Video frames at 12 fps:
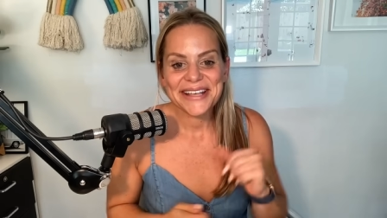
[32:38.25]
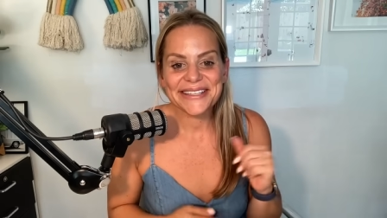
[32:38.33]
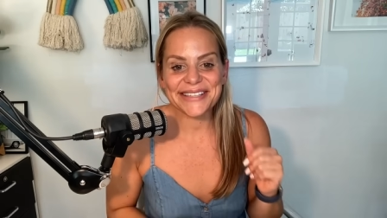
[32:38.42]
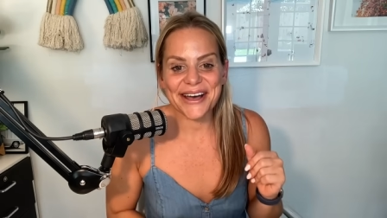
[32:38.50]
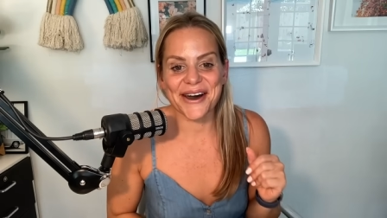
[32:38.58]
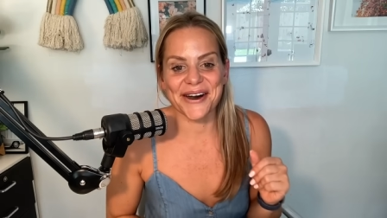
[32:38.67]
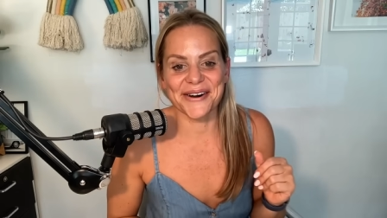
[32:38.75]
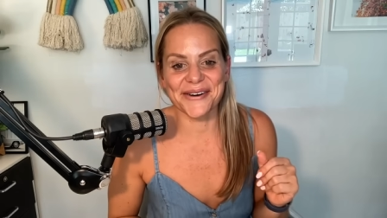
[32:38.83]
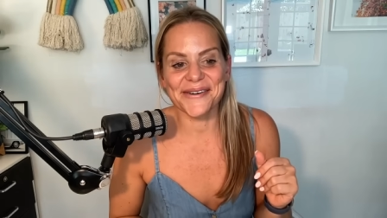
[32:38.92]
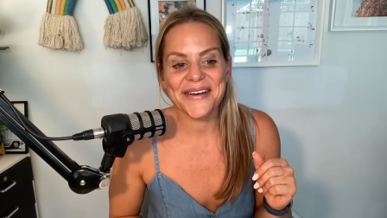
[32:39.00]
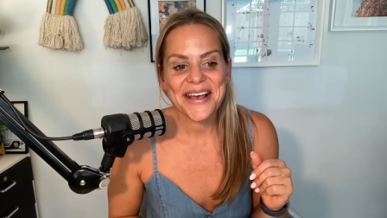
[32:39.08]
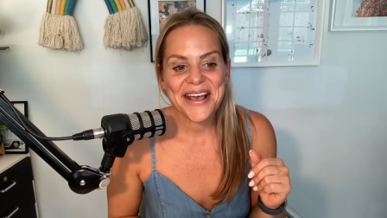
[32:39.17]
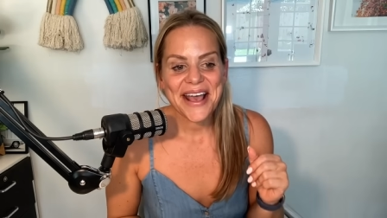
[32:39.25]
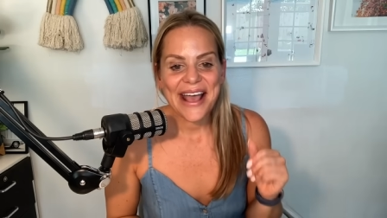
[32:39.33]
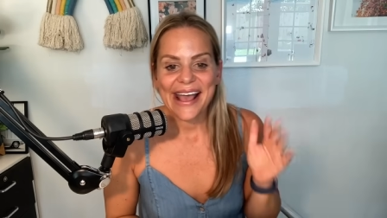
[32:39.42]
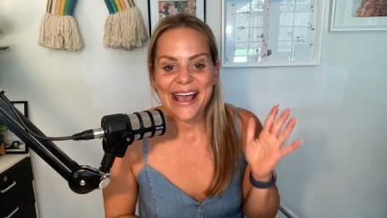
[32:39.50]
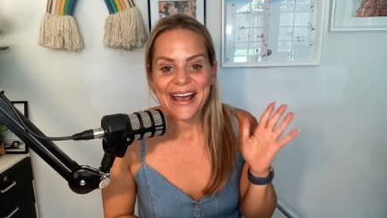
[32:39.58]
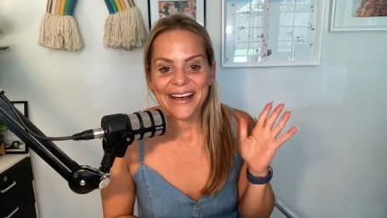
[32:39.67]
So
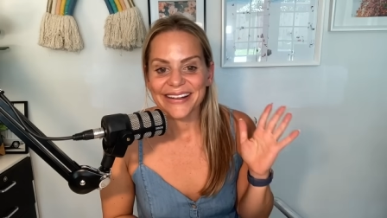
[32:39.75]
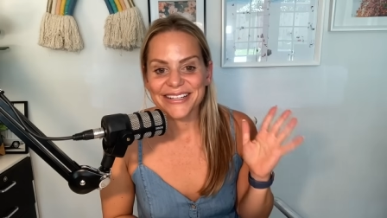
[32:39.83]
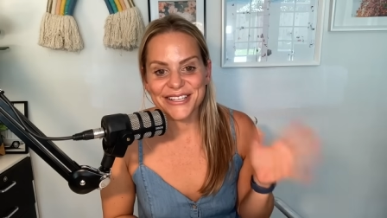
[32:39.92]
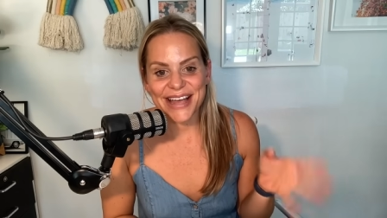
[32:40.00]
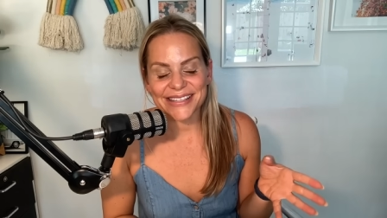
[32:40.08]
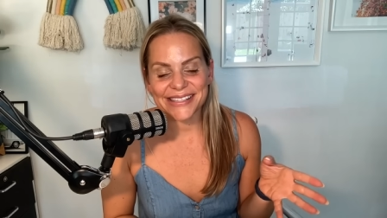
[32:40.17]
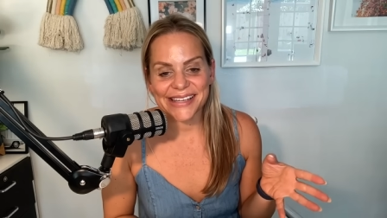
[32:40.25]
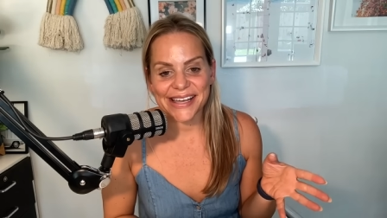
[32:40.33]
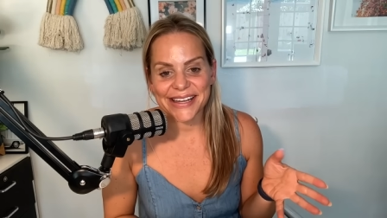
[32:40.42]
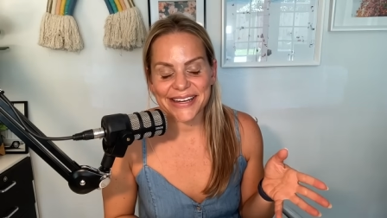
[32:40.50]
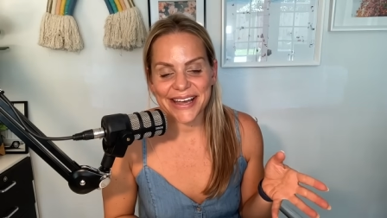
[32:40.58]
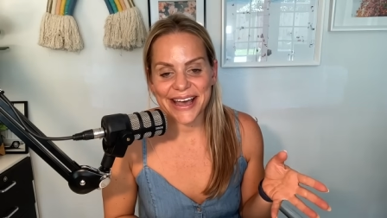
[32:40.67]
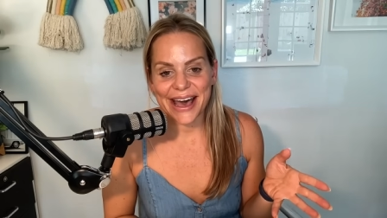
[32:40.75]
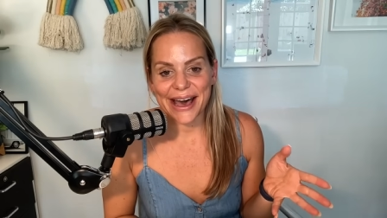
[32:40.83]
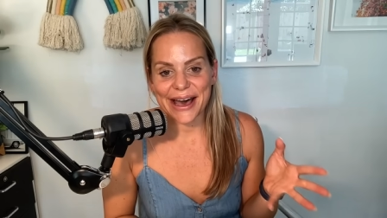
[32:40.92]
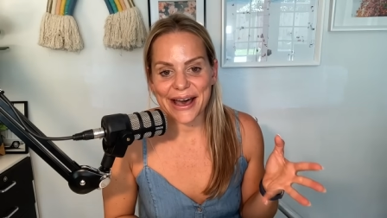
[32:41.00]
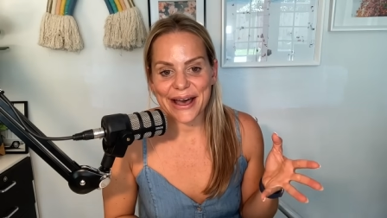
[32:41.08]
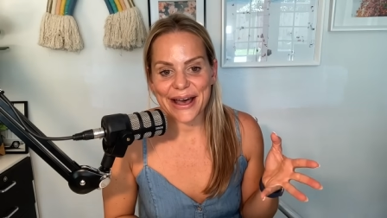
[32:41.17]
Justin
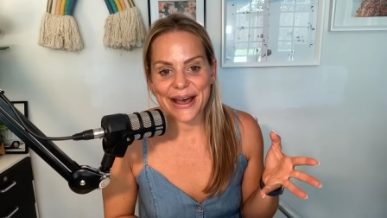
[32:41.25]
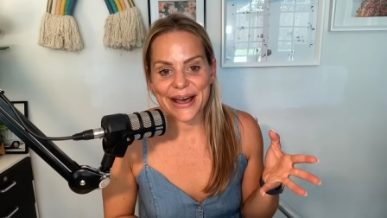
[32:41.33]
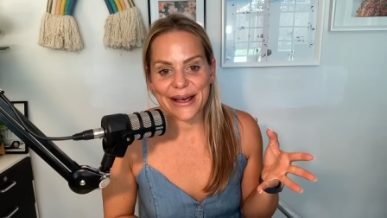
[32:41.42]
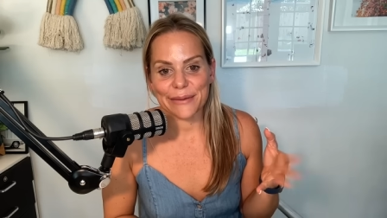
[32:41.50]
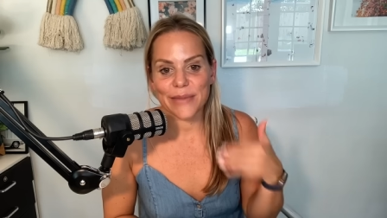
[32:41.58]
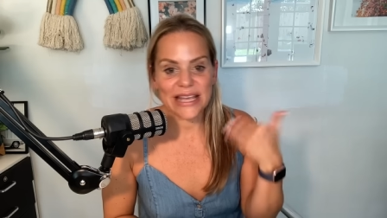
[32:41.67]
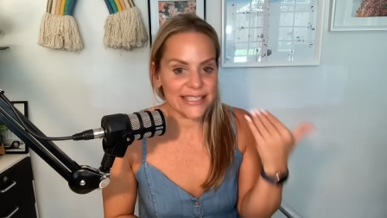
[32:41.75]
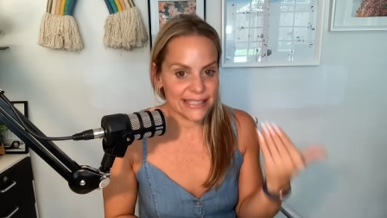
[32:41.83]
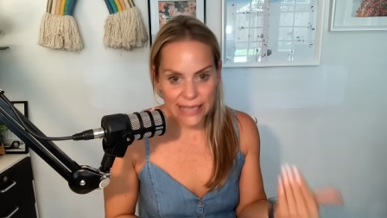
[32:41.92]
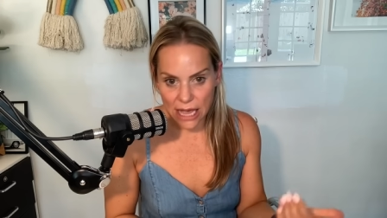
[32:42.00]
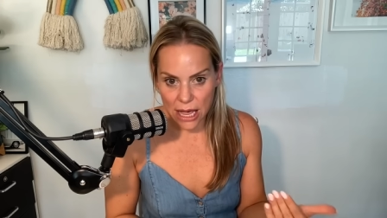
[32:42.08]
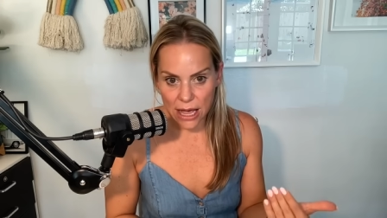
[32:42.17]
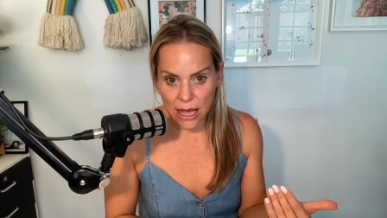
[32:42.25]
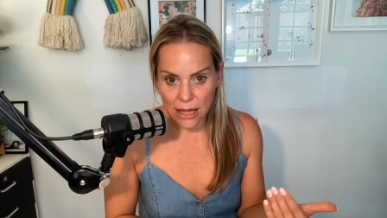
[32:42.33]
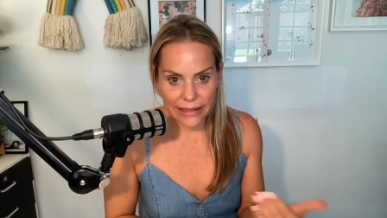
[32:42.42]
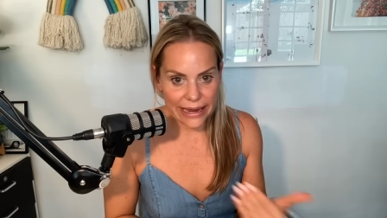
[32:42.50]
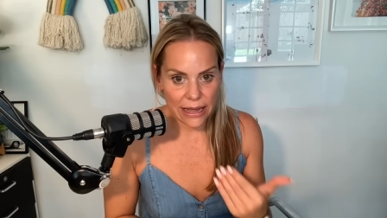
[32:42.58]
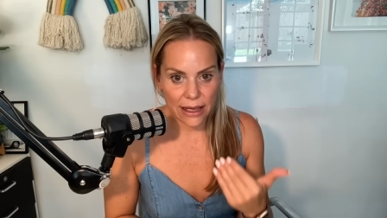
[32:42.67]
makes
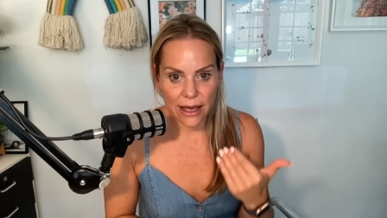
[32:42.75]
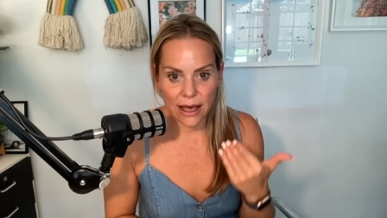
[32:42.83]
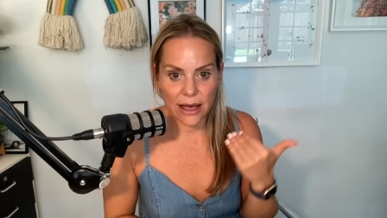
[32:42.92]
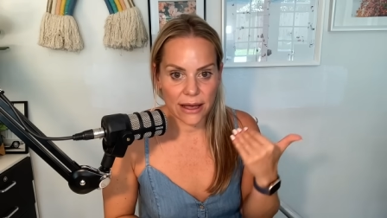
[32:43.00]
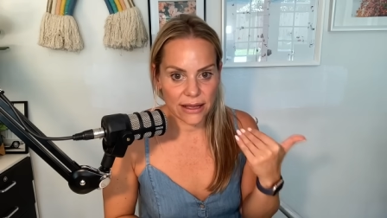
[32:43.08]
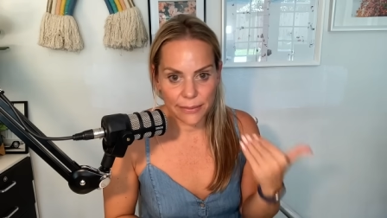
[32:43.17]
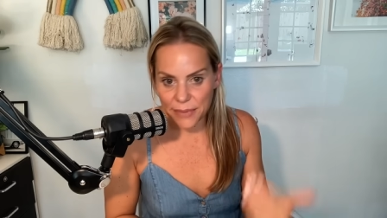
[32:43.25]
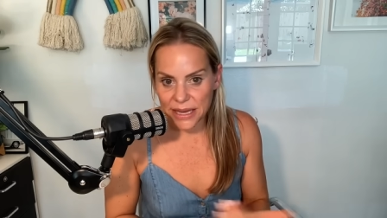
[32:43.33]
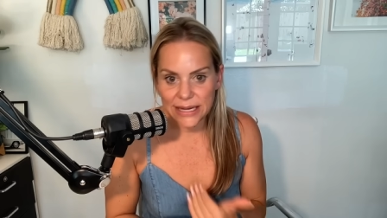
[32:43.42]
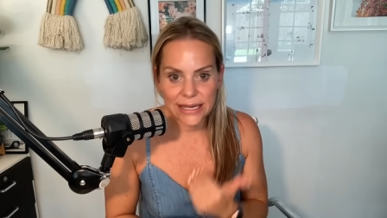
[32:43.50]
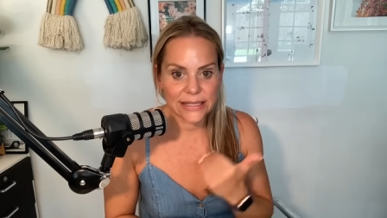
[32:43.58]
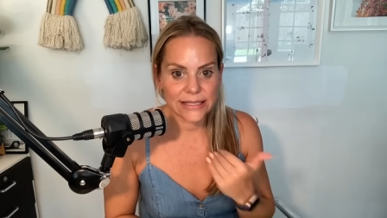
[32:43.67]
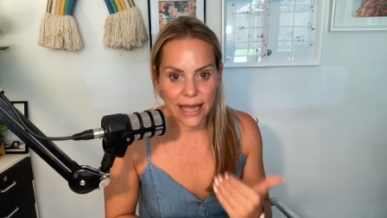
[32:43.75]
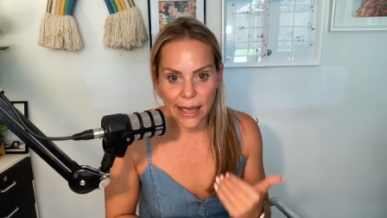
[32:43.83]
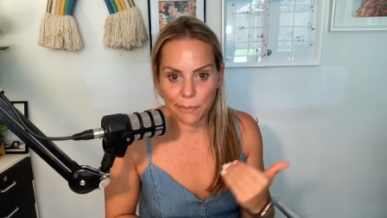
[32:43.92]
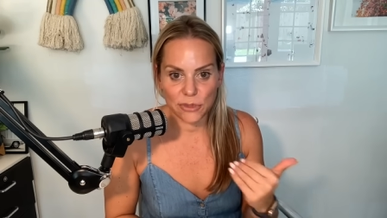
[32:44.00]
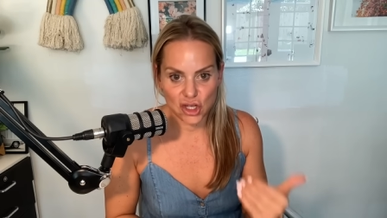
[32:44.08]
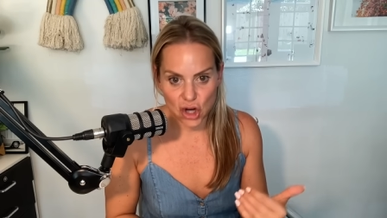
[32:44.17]
like a comedian
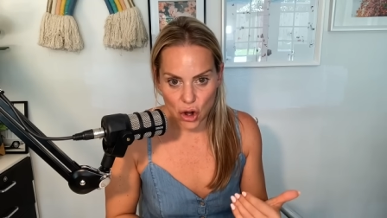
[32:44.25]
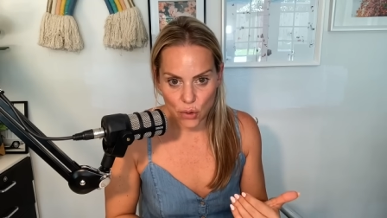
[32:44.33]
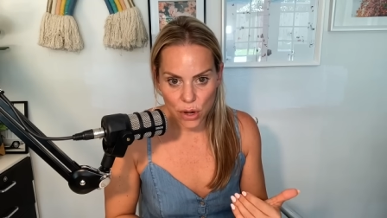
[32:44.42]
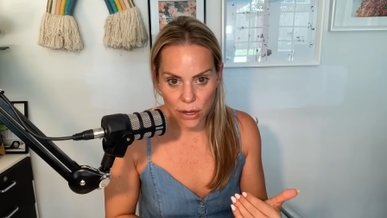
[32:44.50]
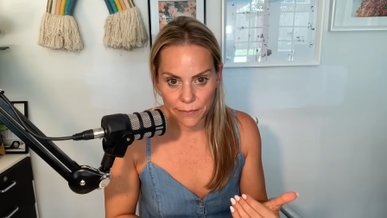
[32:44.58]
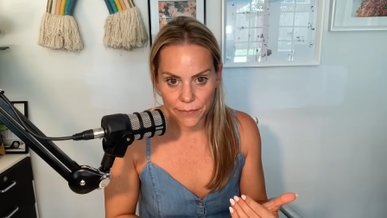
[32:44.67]
type joke.